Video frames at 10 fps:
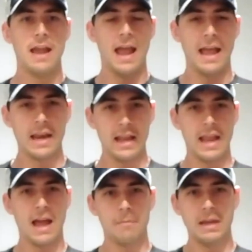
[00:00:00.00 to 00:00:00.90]

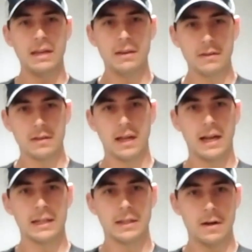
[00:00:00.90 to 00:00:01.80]
and help me
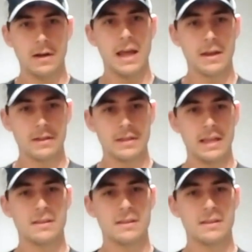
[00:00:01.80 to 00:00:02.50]
learn how to